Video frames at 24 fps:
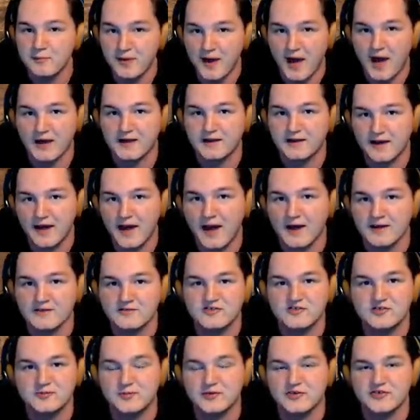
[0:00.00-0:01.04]
back at
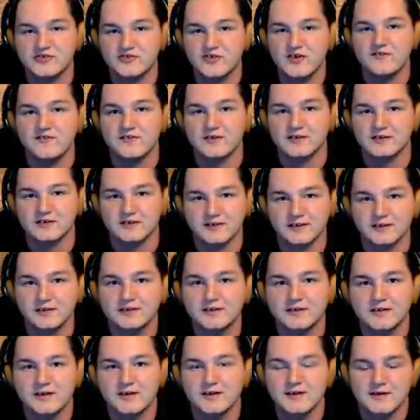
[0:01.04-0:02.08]
specifically
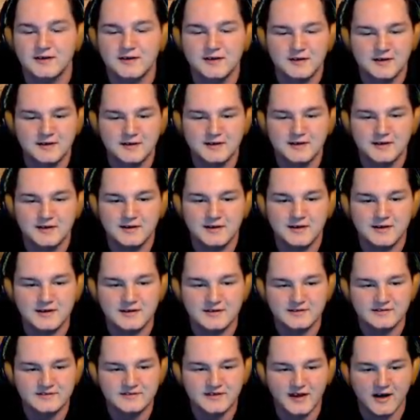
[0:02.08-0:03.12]

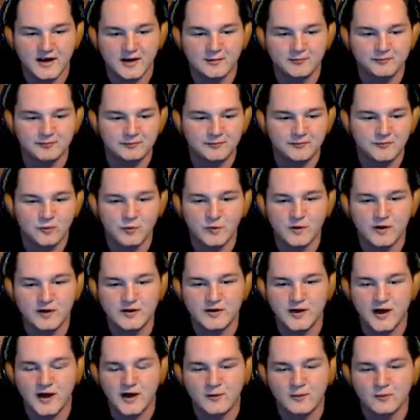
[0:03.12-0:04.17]
is um,
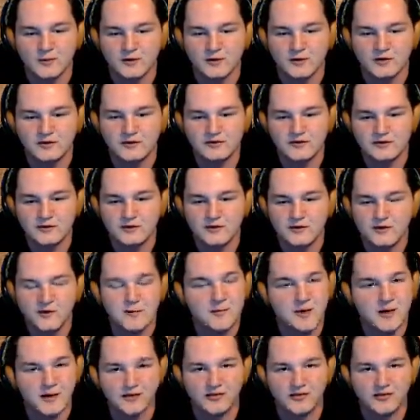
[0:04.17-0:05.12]
one I worked about